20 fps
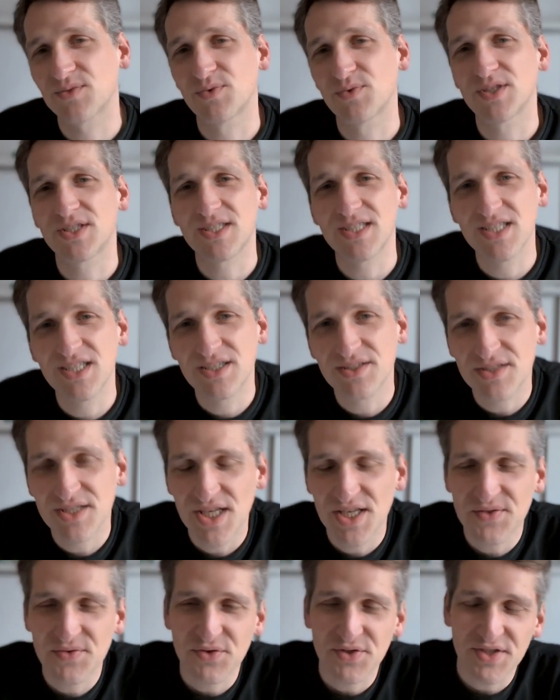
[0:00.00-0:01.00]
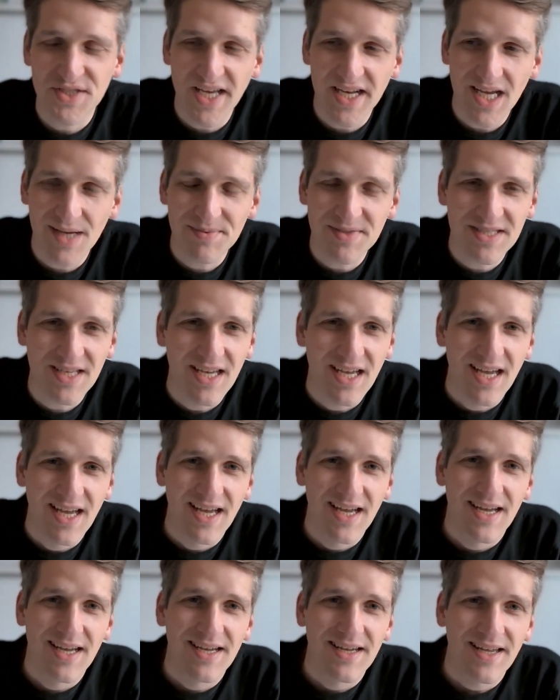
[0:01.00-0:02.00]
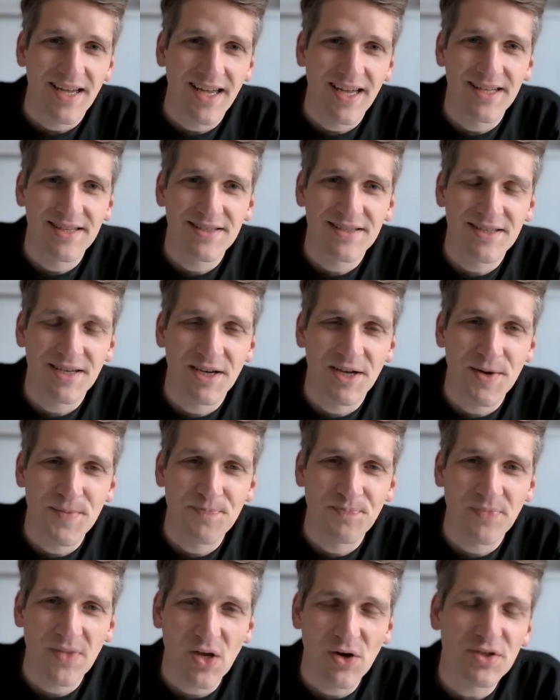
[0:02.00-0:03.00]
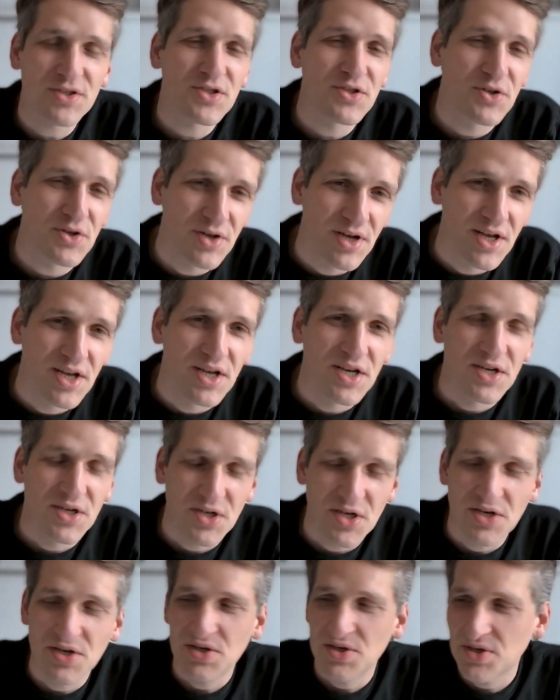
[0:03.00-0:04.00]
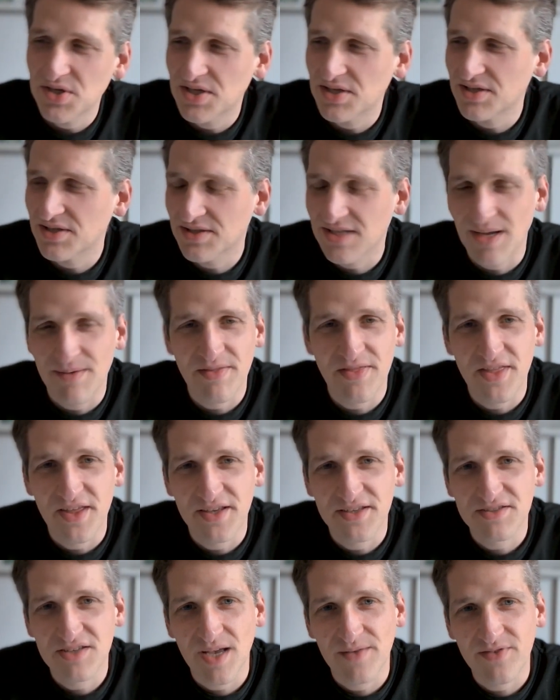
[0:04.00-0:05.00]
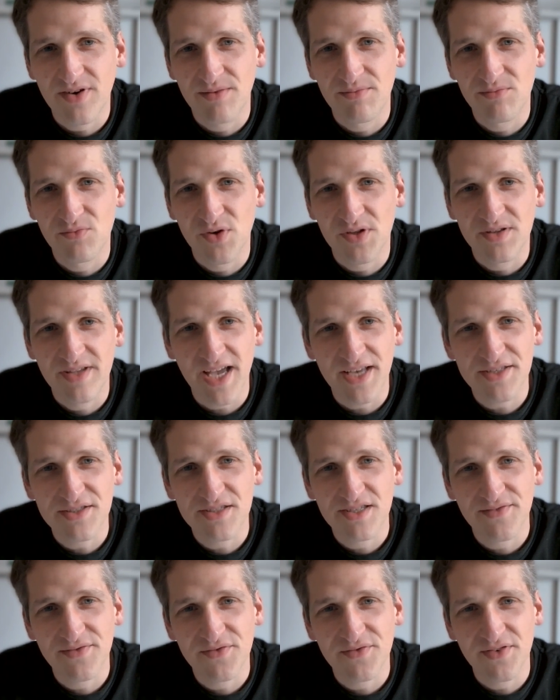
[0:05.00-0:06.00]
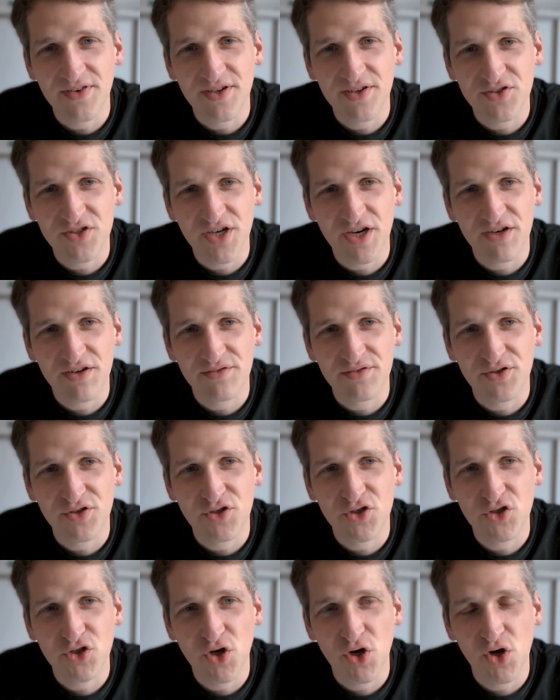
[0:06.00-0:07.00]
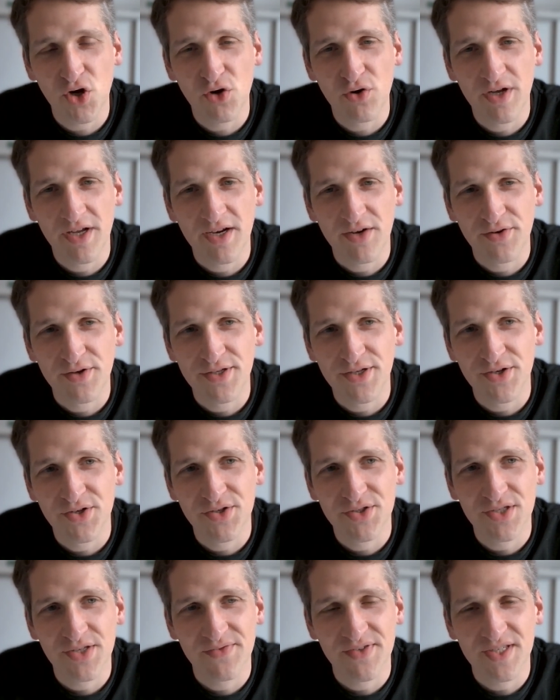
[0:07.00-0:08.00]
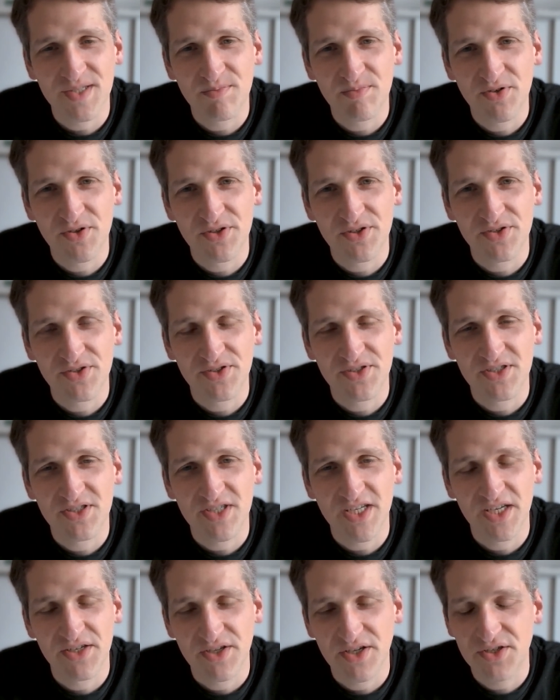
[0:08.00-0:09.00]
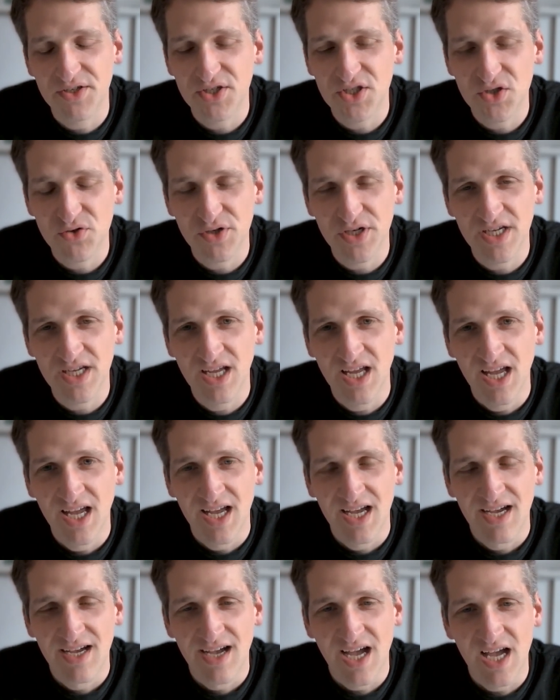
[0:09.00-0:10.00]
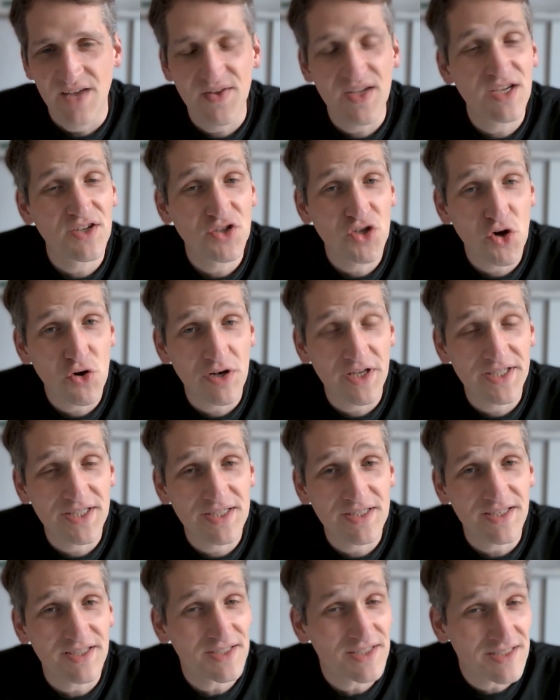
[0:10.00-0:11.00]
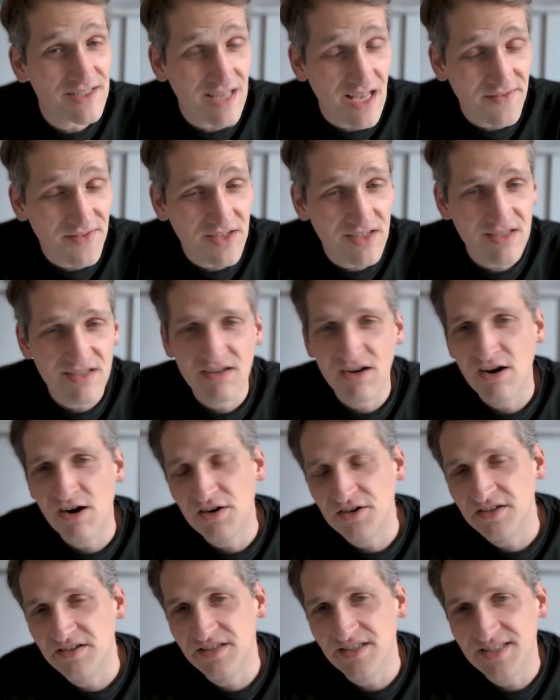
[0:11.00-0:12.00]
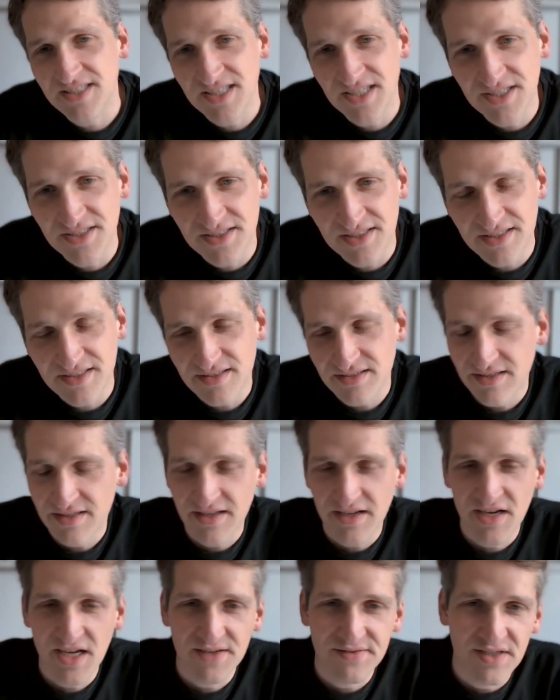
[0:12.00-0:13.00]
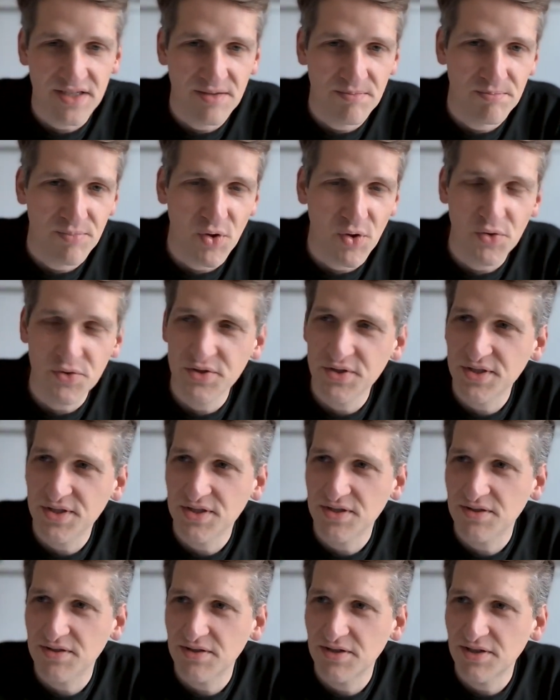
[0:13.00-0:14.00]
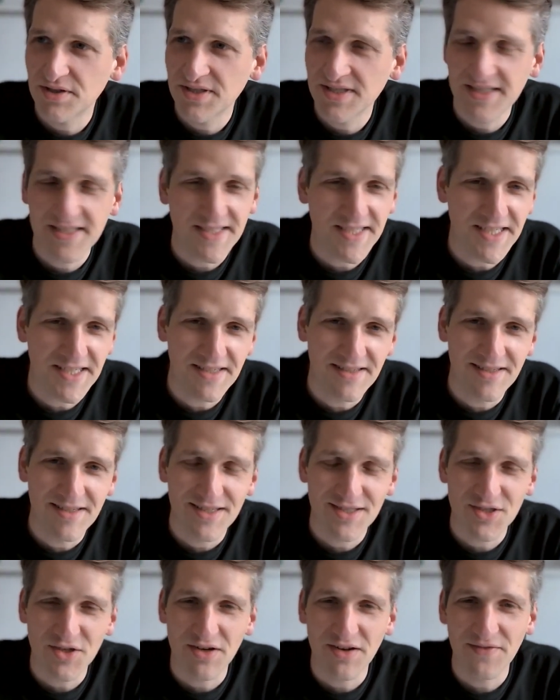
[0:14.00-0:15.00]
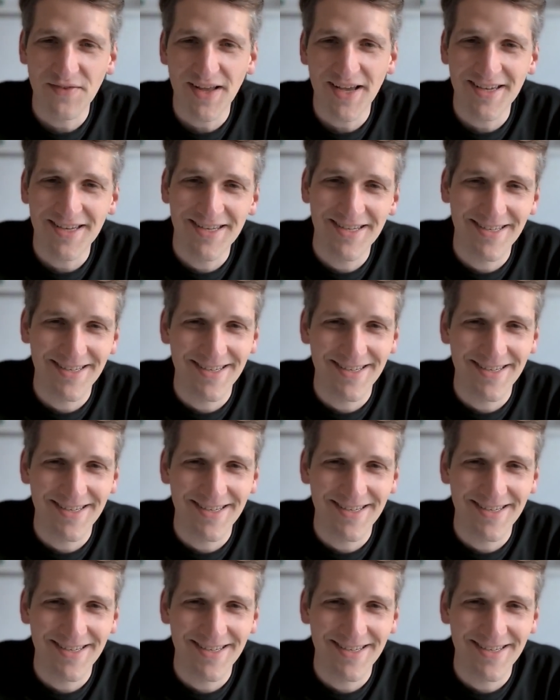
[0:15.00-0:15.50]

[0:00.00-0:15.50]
we see in Salesforce setups. And also some things come from what guests have shared on this show and our years of experience in the industry. I think in total it's 7 cardinal sins. And then I have a bonus sin sort of like